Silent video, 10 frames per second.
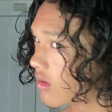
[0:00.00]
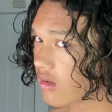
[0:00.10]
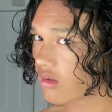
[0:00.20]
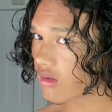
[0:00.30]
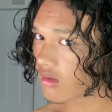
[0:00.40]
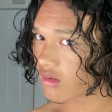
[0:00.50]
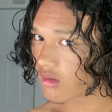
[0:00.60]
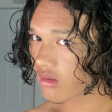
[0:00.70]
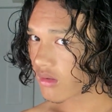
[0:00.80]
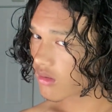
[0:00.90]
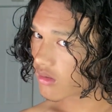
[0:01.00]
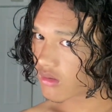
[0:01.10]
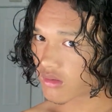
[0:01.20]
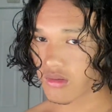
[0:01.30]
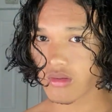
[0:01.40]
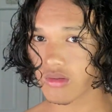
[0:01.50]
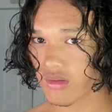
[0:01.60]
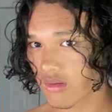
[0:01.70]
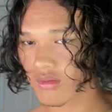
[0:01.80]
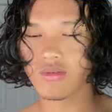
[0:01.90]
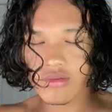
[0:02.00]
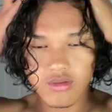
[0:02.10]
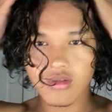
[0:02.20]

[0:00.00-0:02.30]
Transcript: a big difference in your.